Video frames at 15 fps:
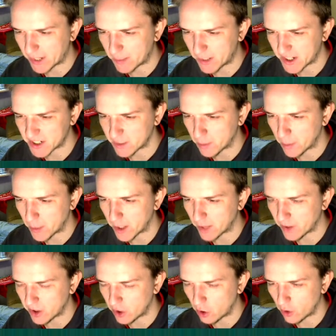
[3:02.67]
He picked up a bit of a
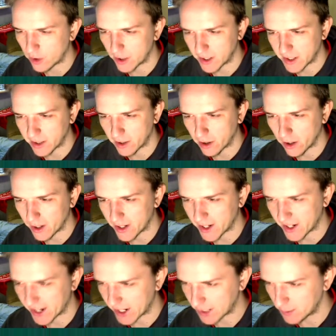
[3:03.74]
knock in an earlier
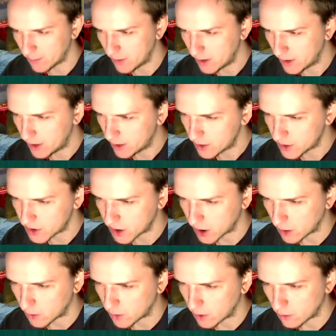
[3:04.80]
game.
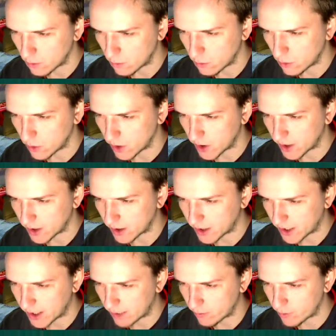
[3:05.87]
So we'll
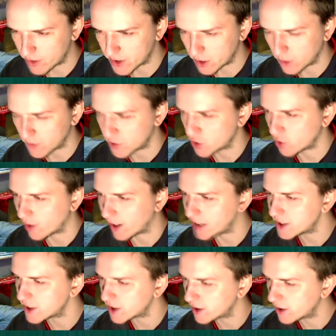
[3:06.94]
get rid of
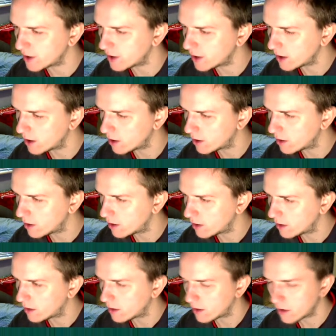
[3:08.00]
Trask.
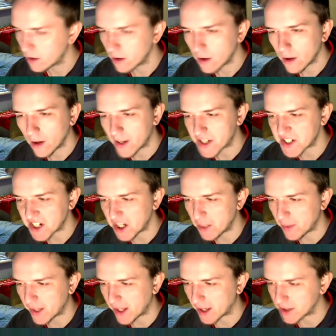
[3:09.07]
And that's going to
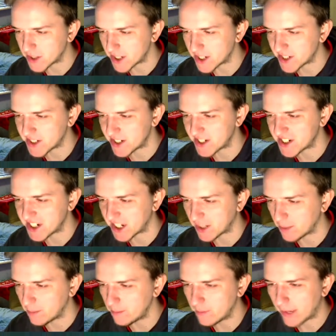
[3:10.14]
be it. So let's send the
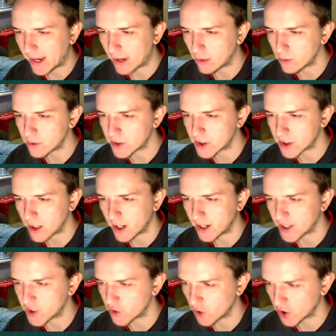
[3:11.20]
team out
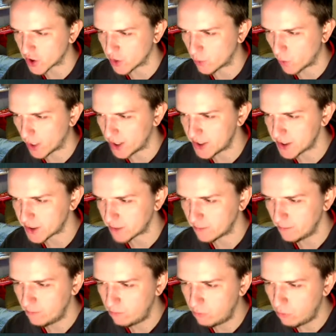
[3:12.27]
instruction-wise.
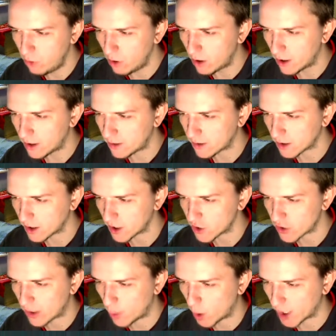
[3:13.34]
Going to
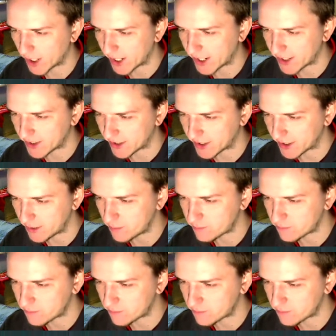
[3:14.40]
try and work it in there.